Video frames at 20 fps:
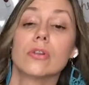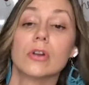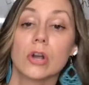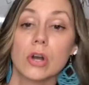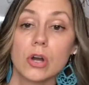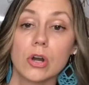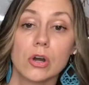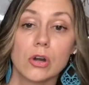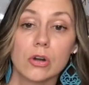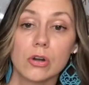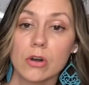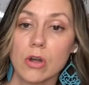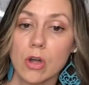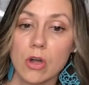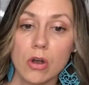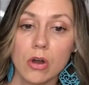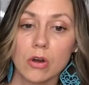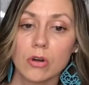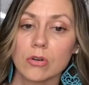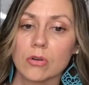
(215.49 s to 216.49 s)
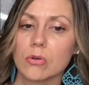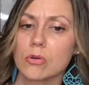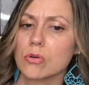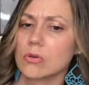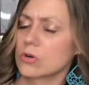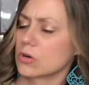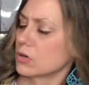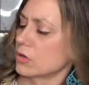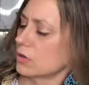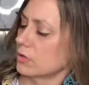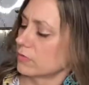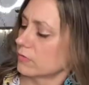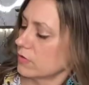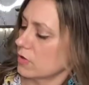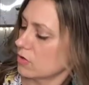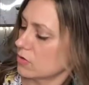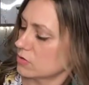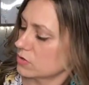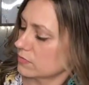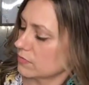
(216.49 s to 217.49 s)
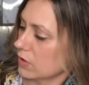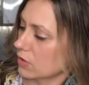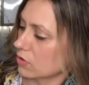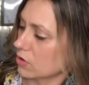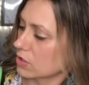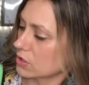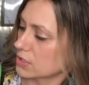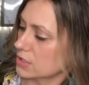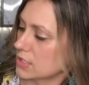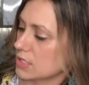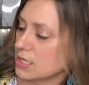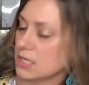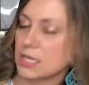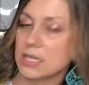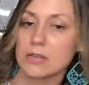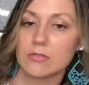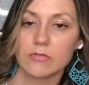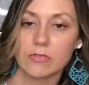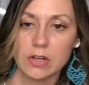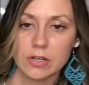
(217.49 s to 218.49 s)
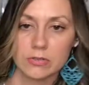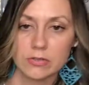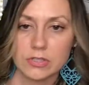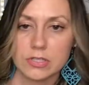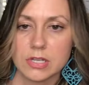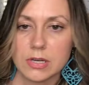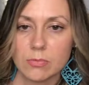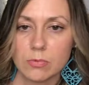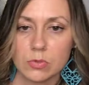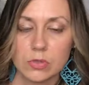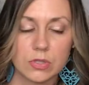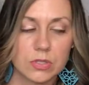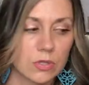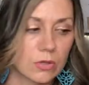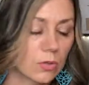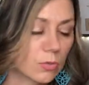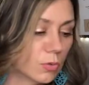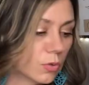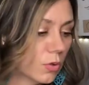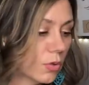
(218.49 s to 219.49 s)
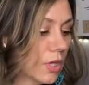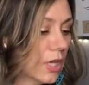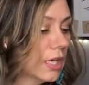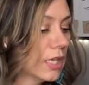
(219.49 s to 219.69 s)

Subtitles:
R, or, all of those, vowel consonant E, and final stable syllable.